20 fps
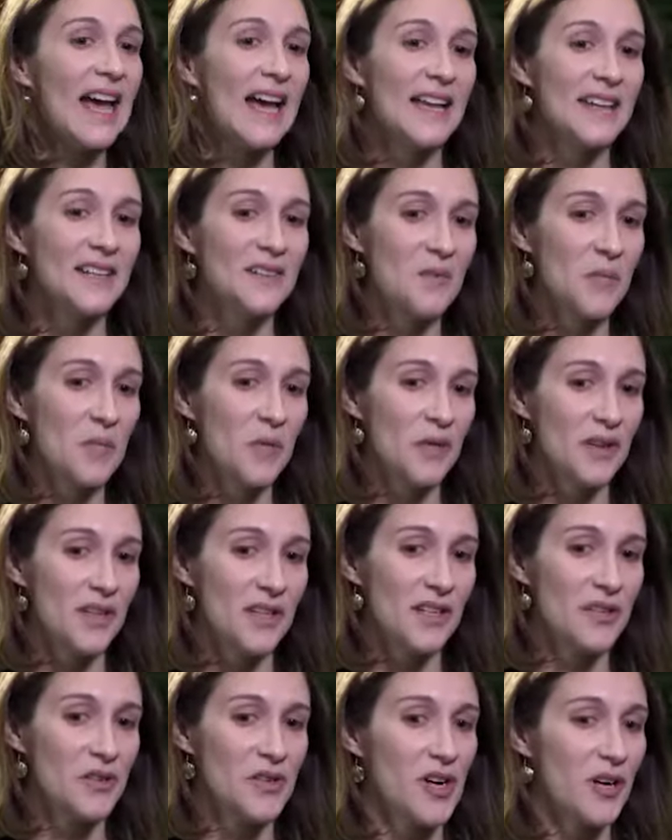And
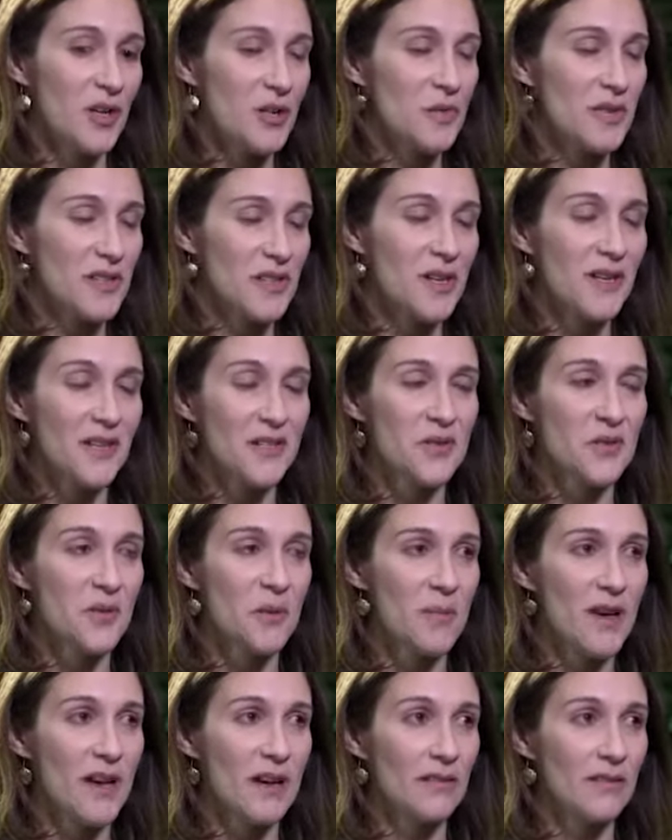can you talk to us also
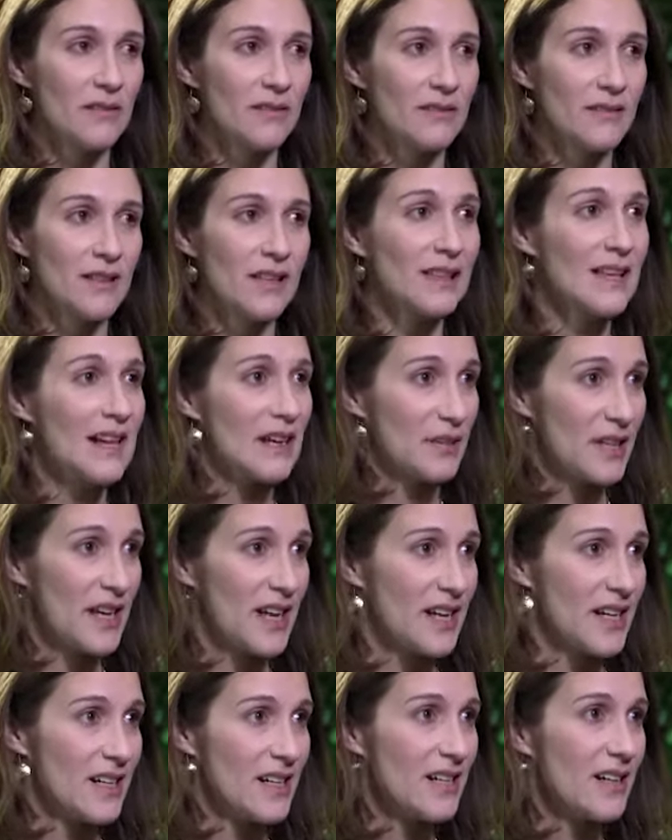about
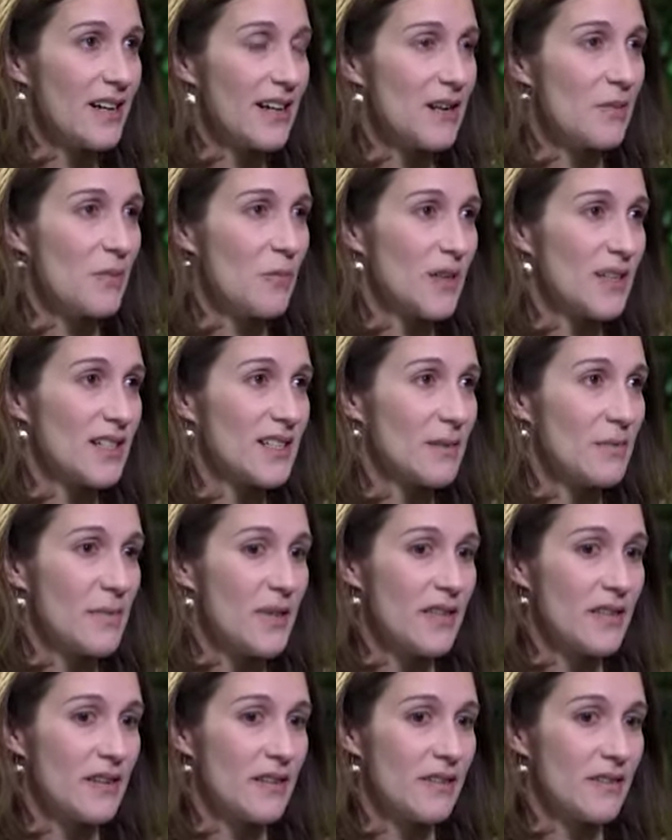CloudAIR and what some
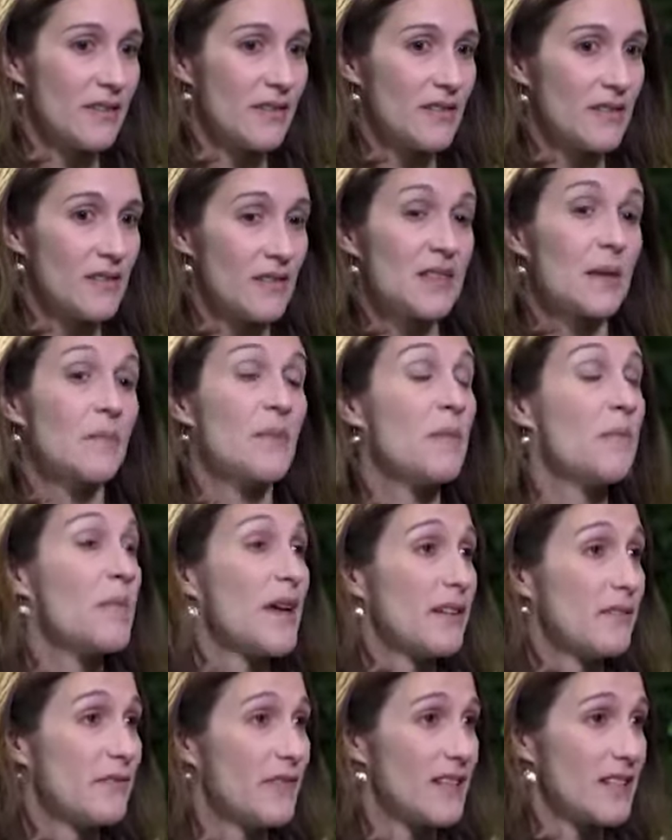of the
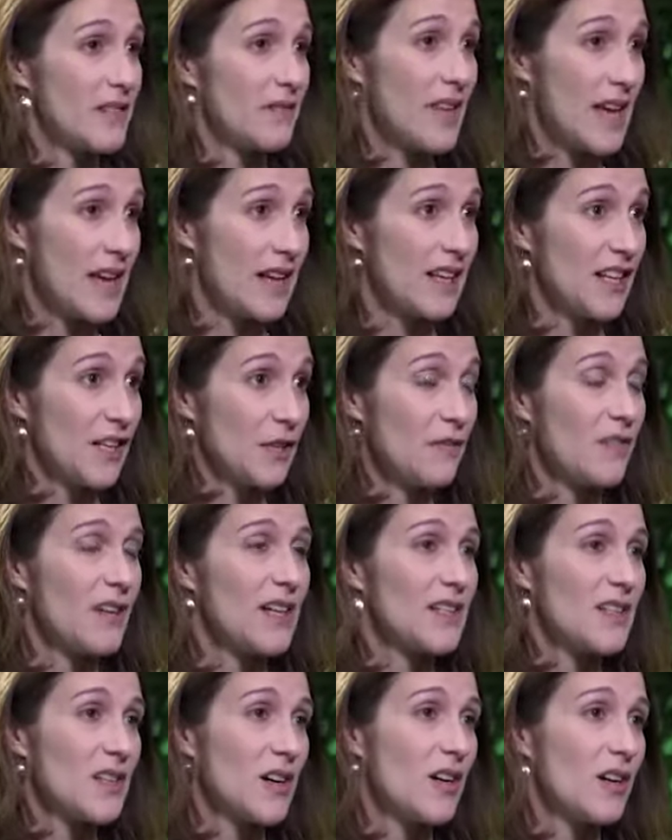benefits of that
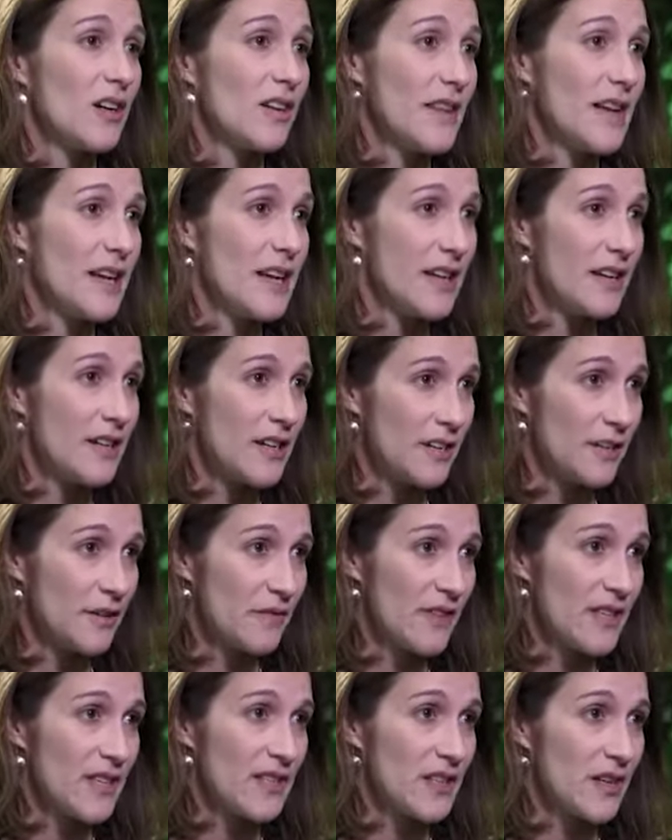interface are, that AIR
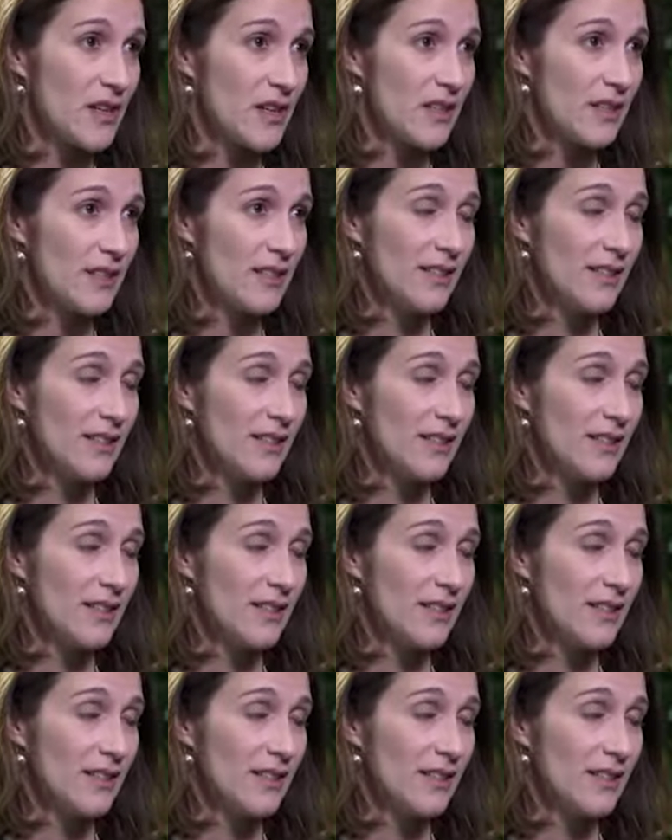interface are?